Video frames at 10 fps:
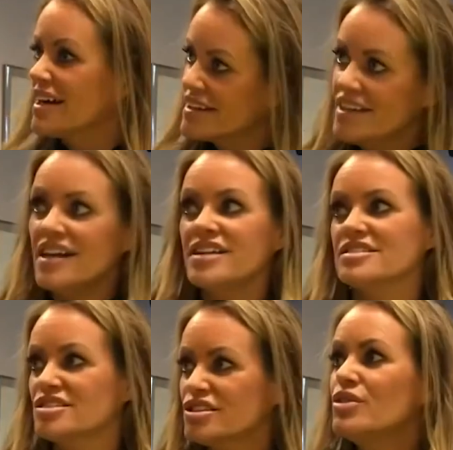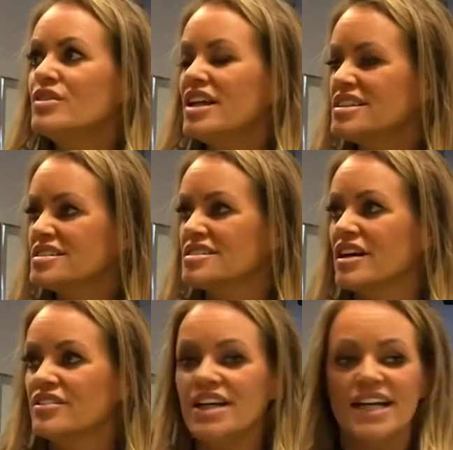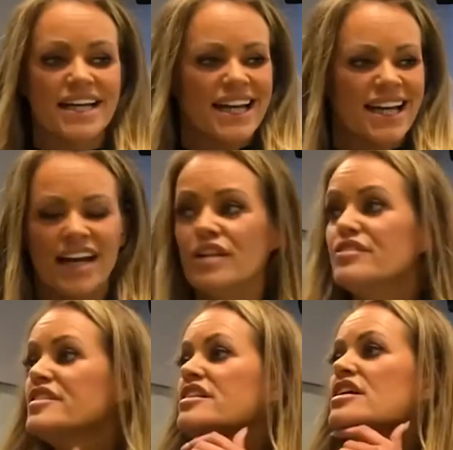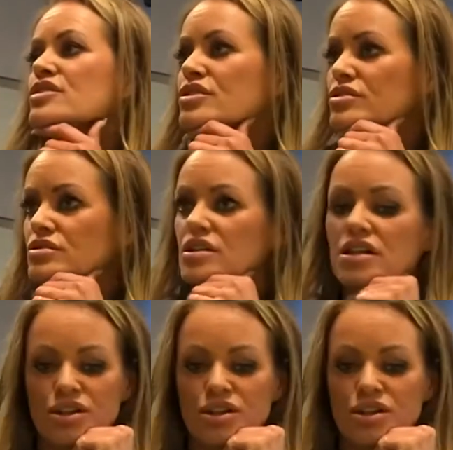And that is so necessary in everything you do.